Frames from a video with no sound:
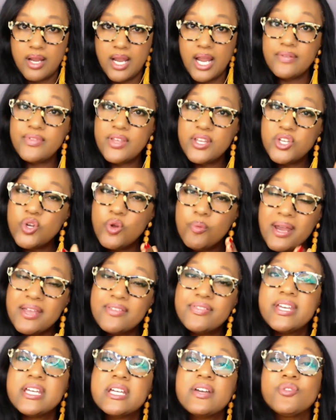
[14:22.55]
and then you may
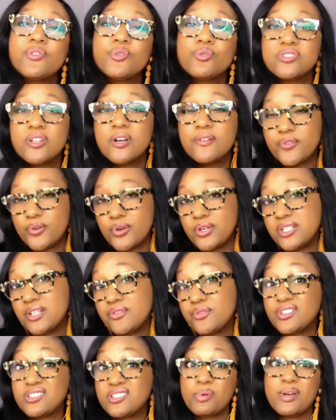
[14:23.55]
think of yourself very
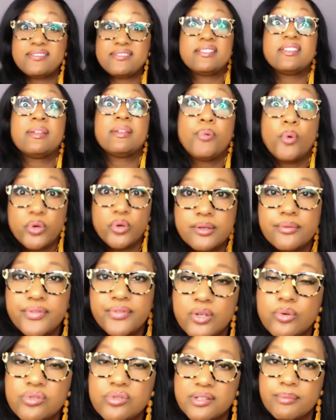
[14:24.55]
different. That's why I say that point of
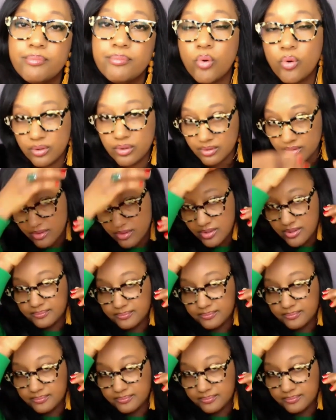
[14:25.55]
view is important.